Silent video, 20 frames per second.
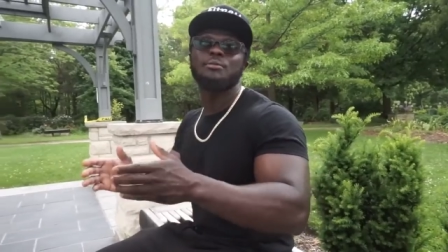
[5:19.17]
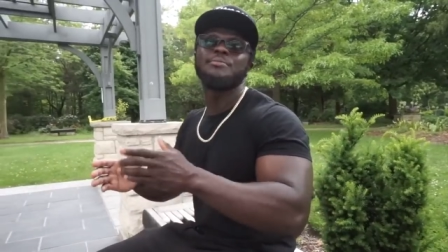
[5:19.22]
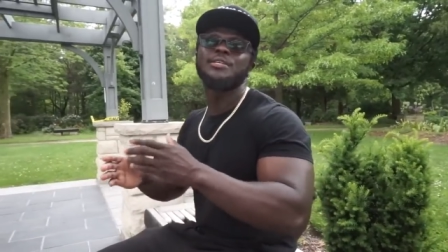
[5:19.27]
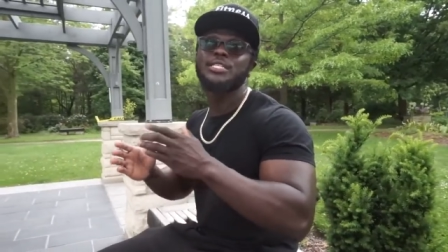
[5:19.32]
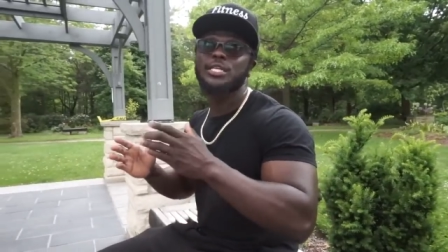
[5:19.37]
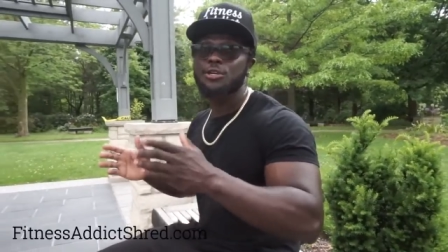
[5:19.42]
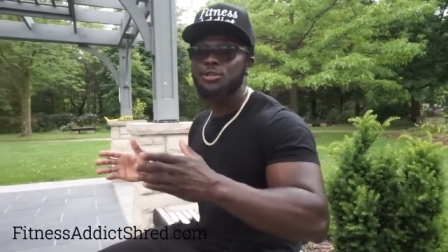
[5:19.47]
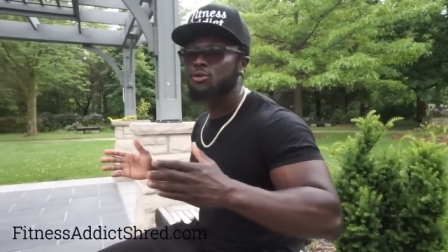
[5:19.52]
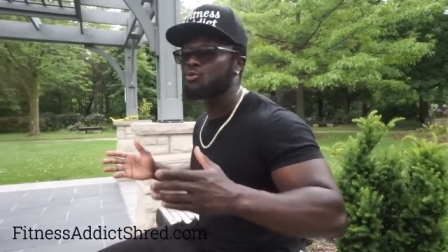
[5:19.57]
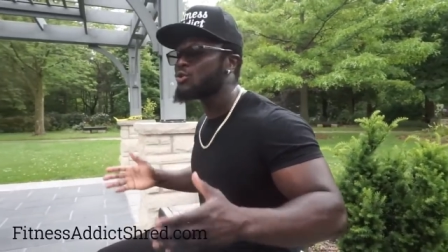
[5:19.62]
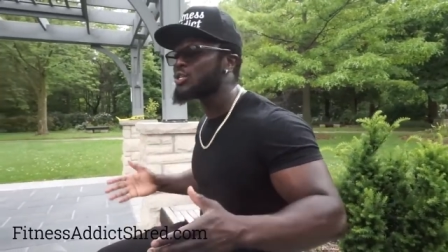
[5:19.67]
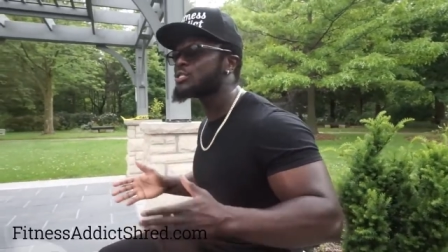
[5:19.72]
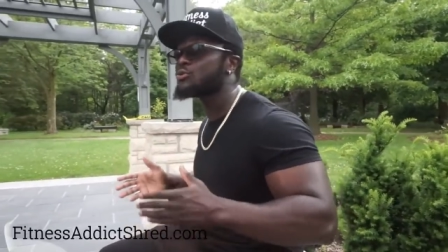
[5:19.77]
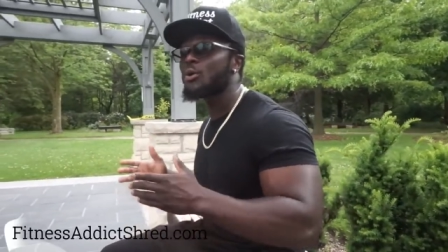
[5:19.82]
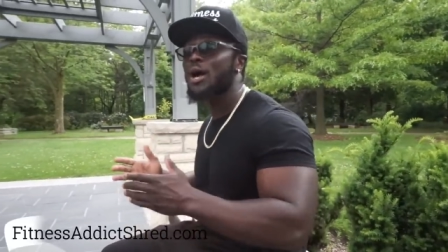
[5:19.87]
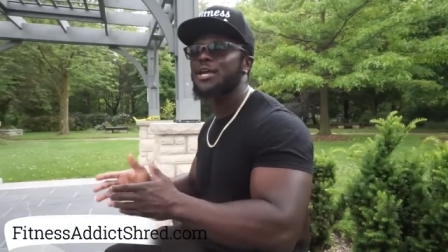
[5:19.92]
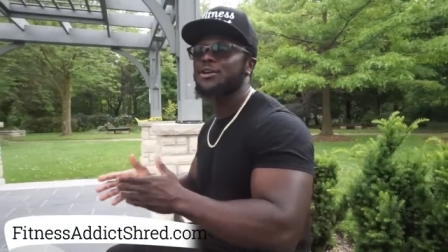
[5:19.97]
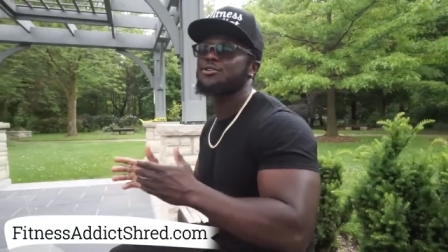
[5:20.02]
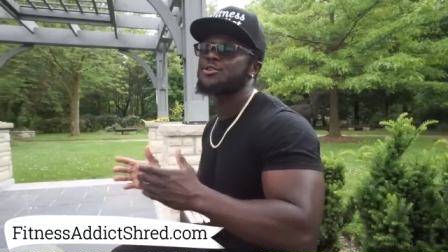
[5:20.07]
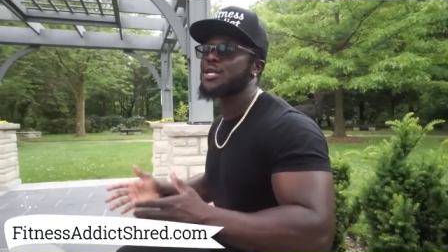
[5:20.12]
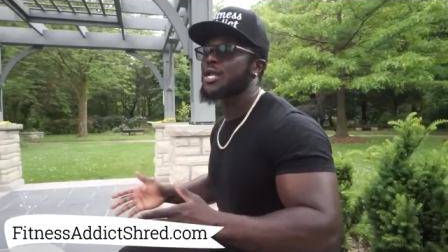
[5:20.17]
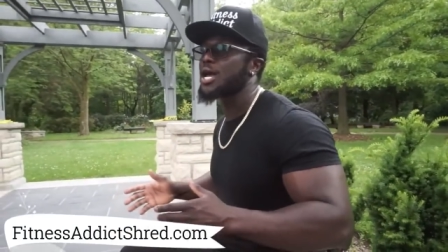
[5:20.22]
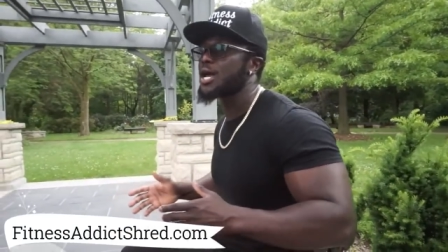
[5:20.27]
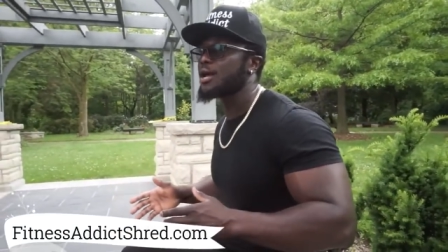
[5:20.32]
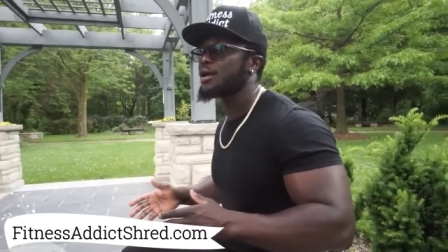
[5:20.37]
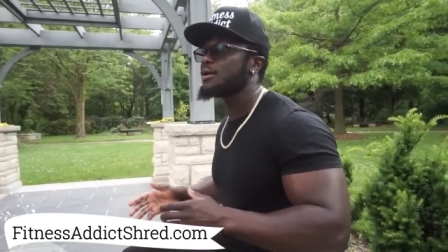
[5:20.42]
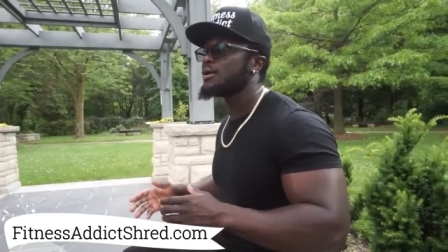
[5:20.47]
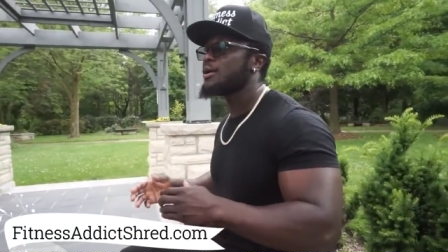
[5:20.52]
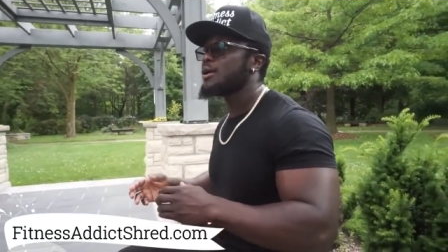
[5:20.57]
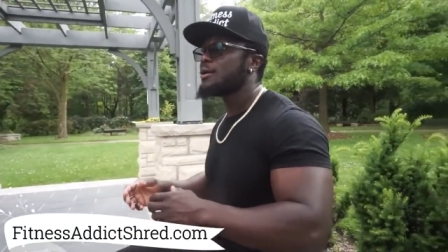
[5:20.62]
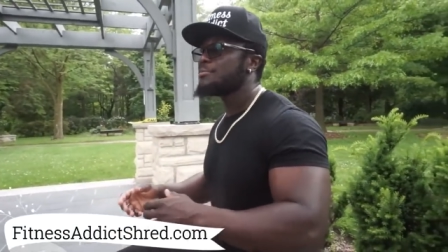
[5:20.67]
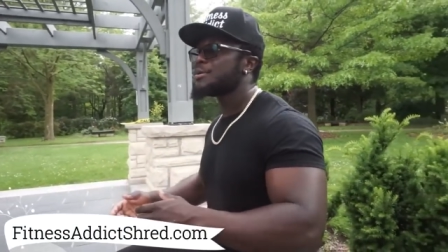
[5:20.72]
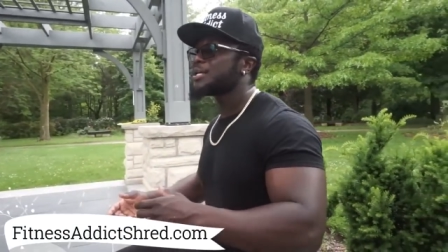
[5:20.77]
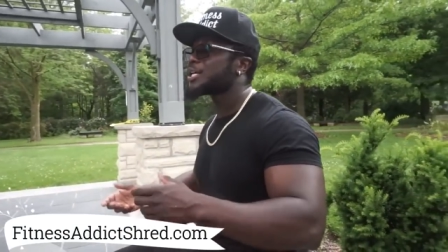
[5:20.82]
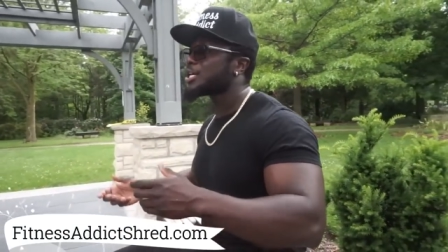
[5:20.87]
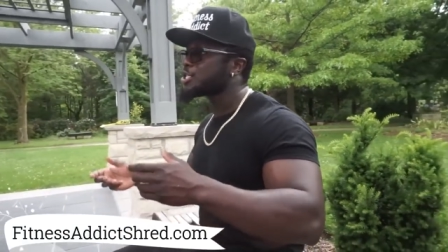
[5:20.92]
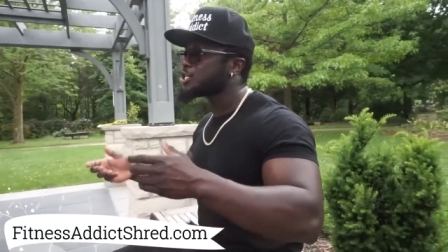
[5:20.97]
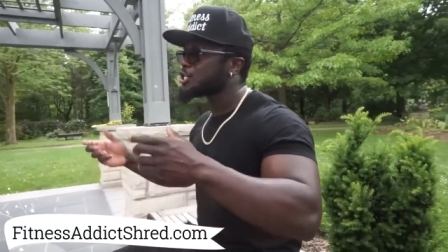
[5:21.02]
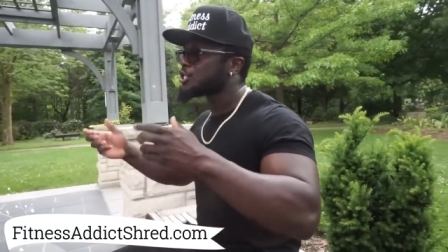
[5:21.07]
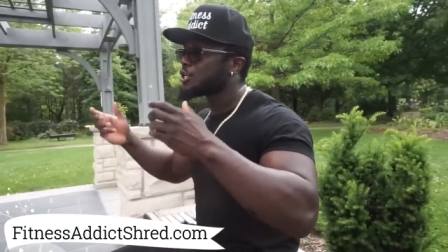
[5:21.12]
Let me tell you the reason why you're not.
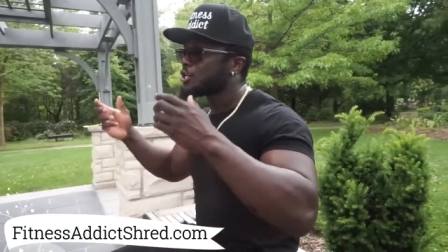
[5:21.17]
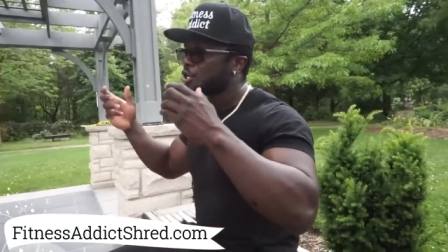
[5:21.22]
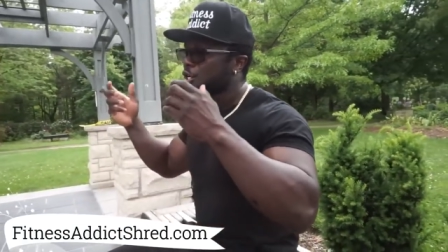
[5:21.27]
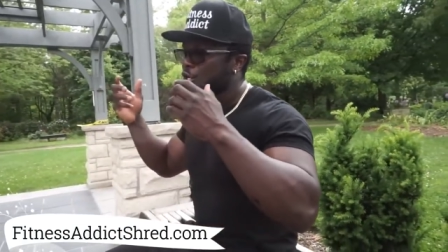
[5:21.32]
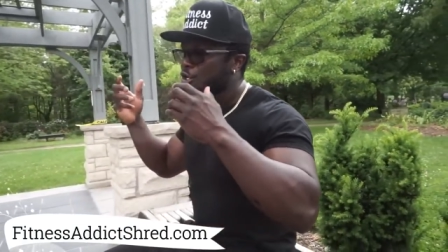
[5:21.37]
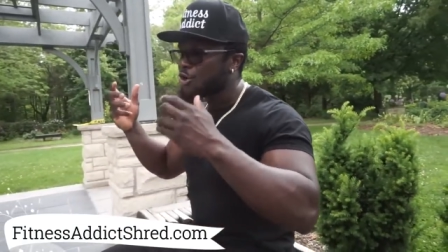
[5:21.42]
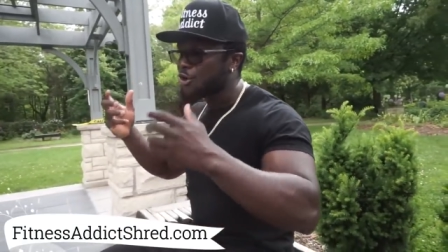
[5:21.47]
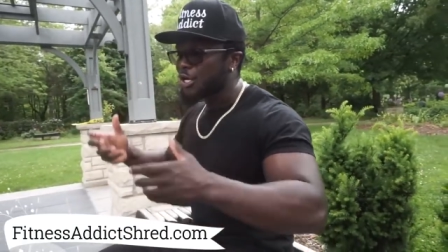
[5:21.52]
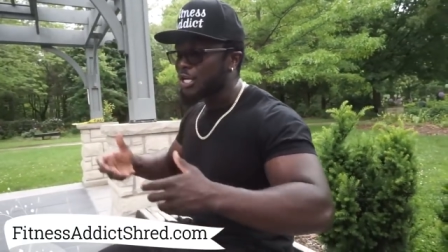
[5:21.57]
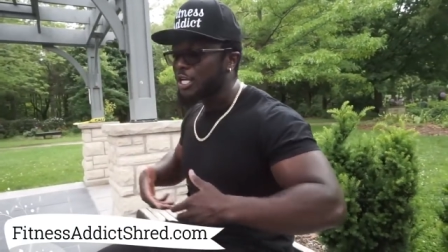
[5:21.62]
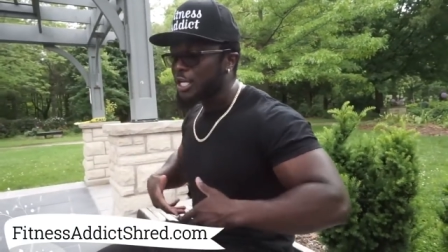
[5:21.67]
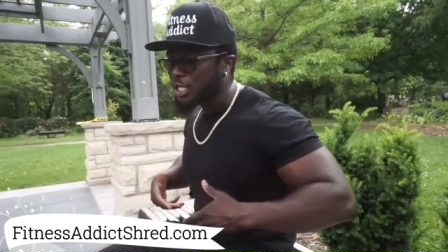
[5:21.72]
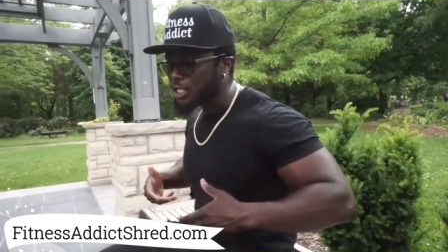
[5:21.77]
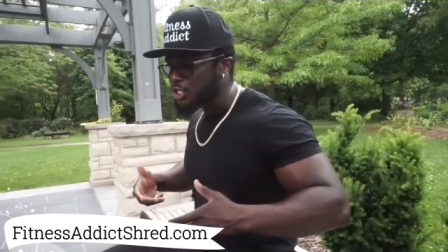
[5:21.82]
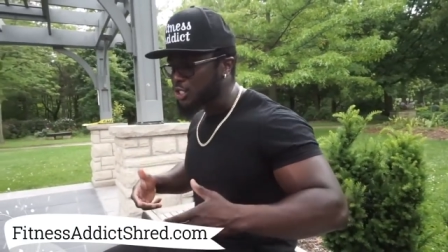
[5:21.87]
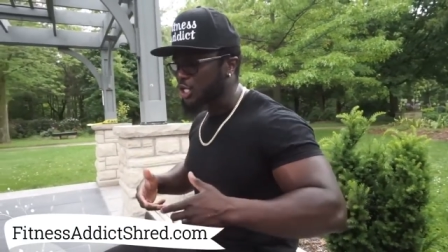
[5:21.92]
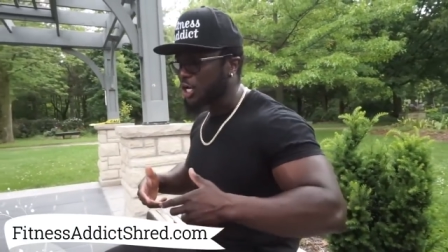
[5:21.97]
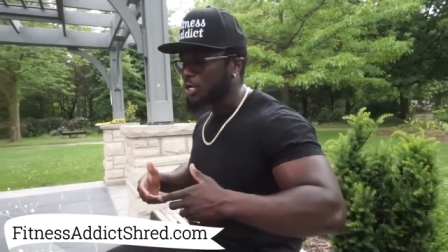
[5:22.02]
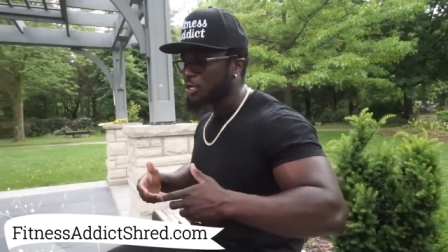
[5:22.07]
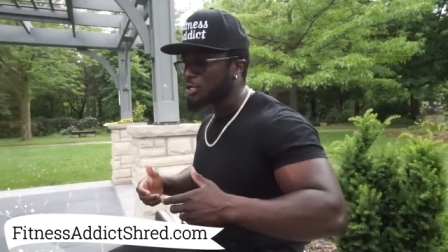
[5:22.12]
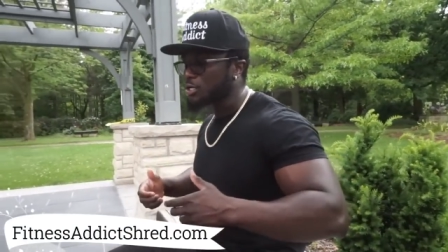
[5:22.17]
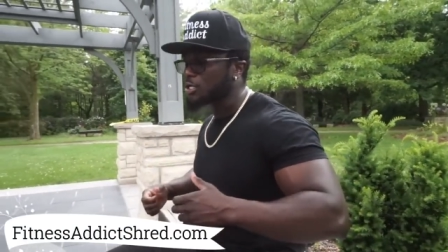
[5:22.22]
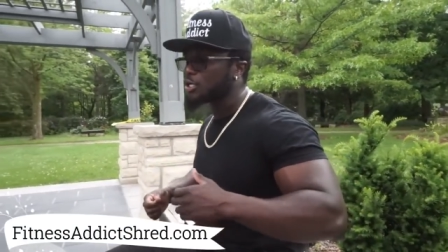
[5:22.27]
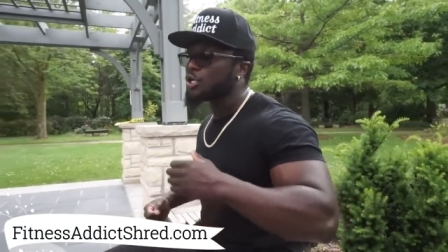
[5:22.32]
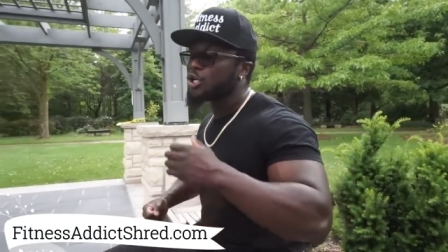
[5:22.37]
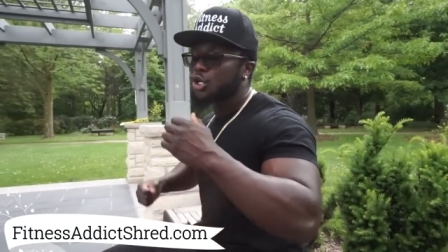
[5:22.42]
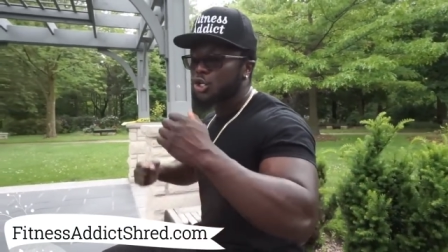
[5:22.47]
Because You're eating junk,